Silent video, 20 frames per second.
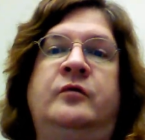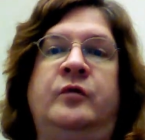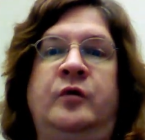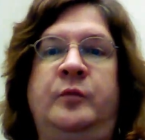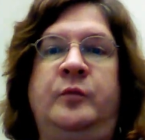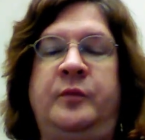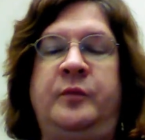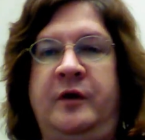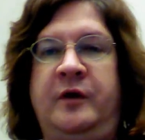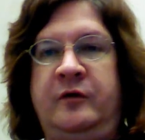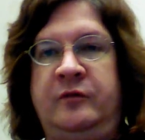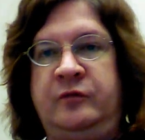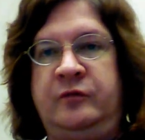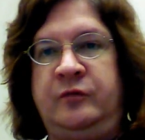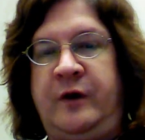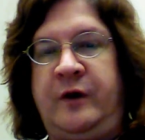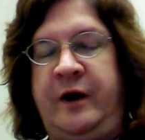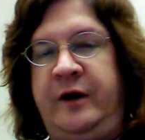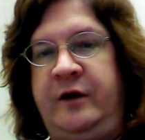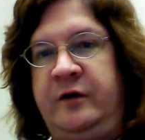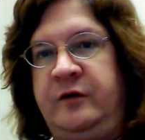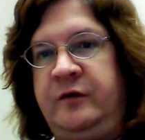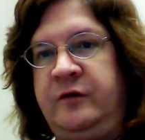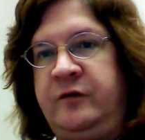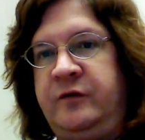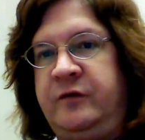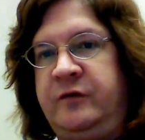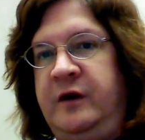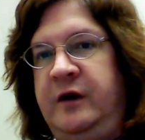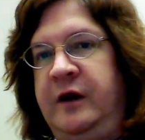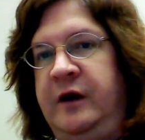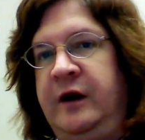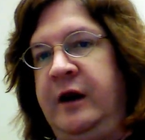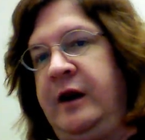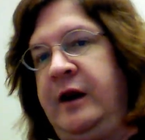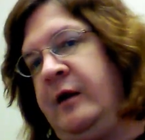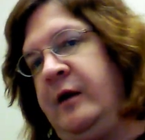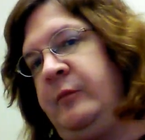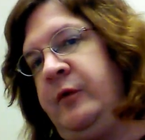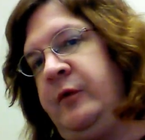group of writers in
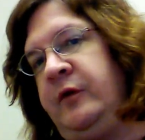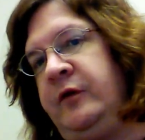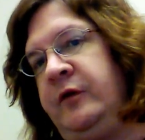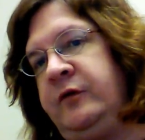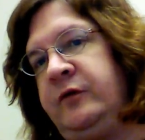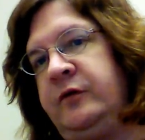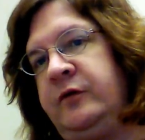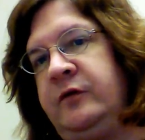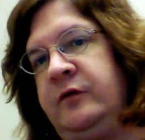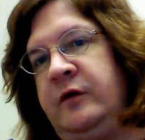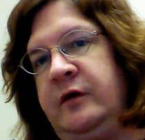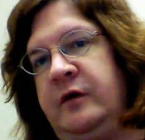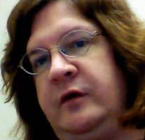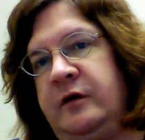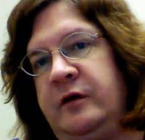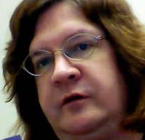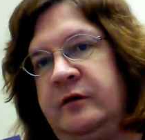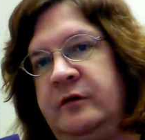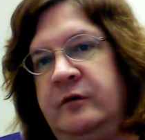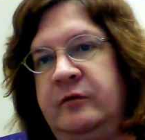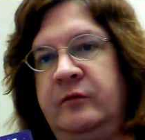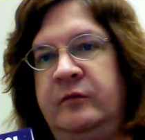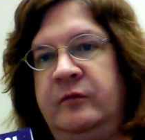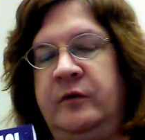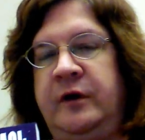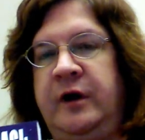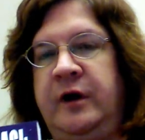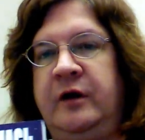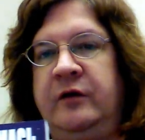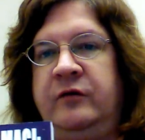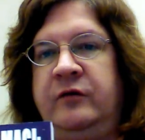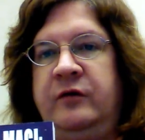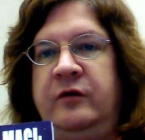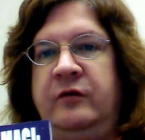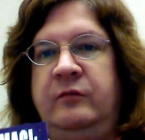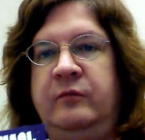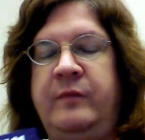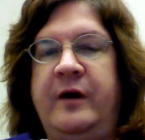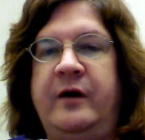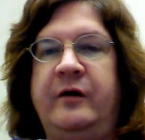Indianapolis that are looking to
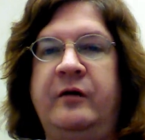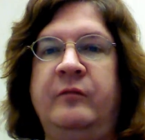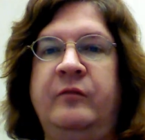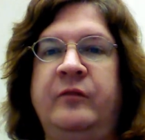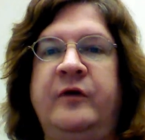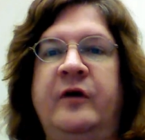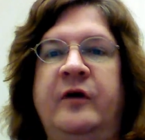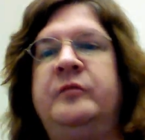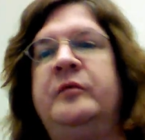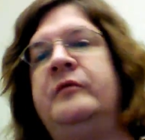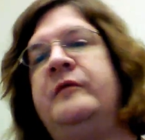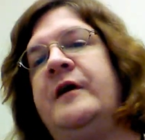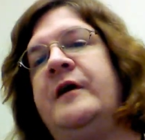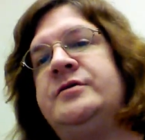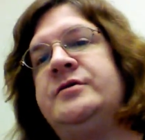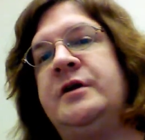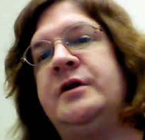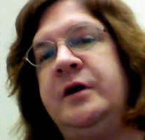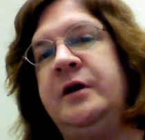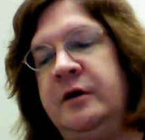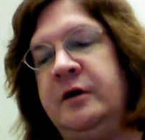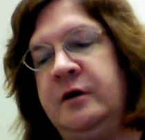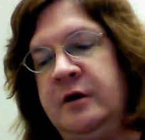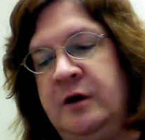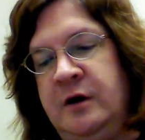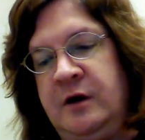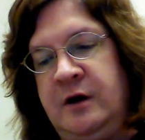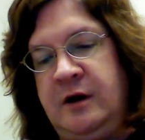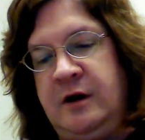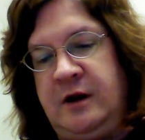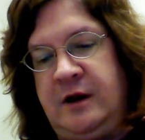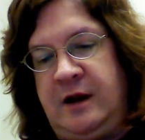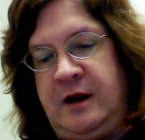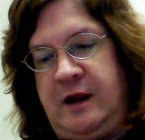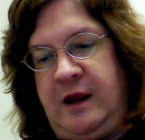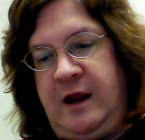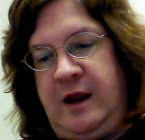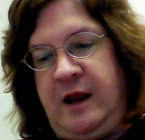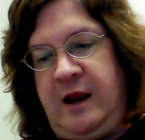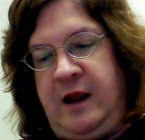better themselves professionally.
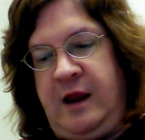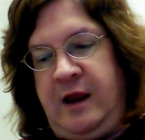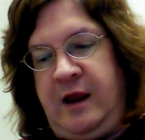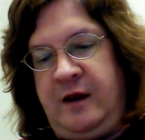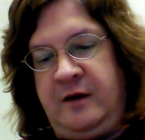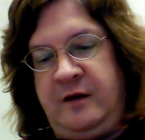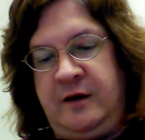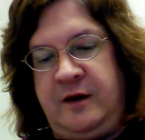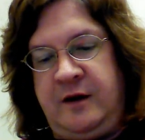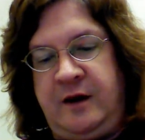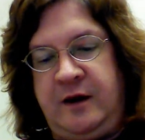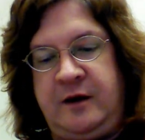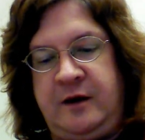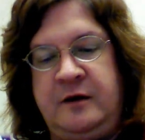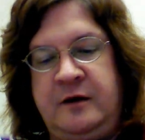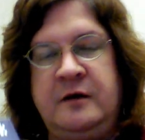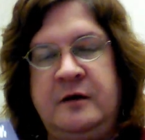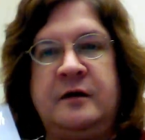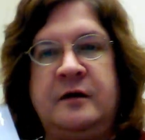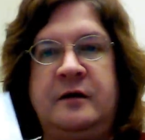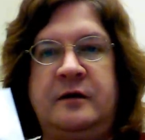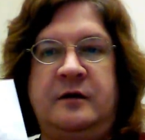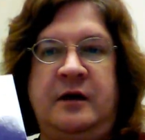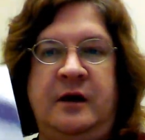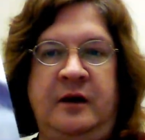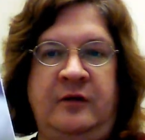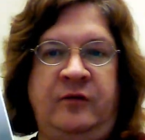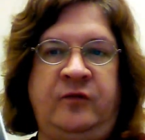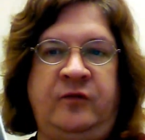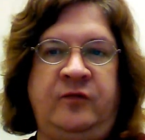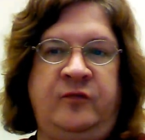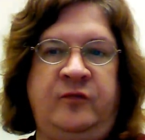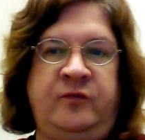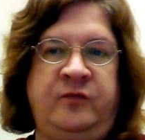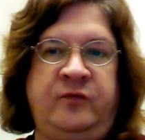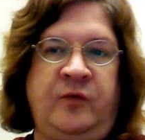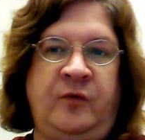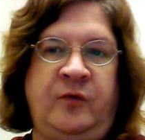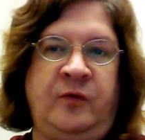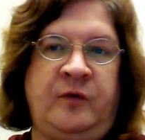And it is
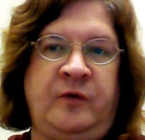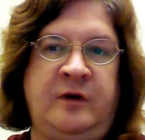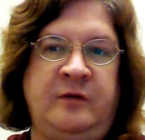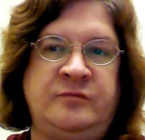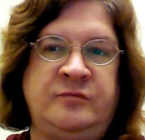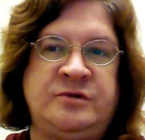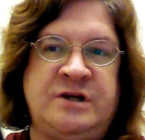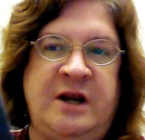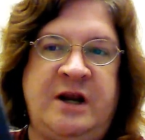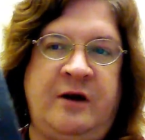for a